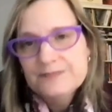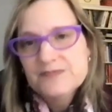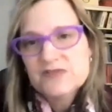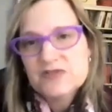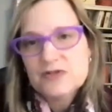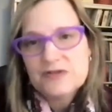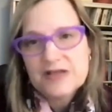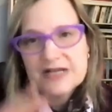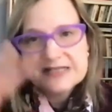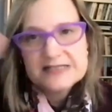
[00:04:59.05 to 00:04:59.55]

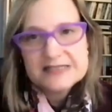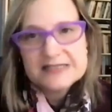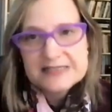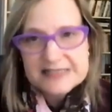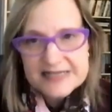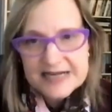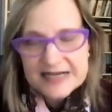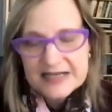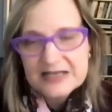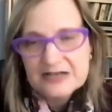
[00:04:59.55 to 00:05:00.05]
So that's the
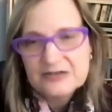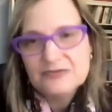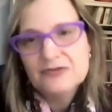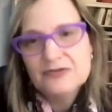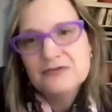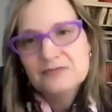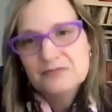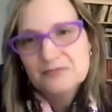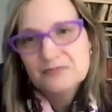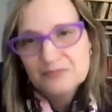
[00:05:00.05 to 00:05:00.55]
second
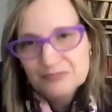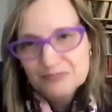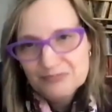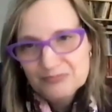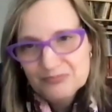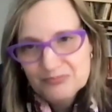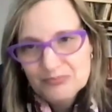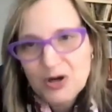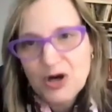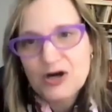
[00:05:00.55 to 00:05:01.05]

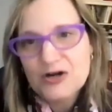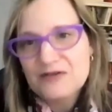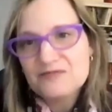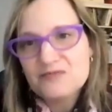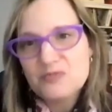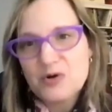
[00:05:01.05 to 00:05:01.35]
part of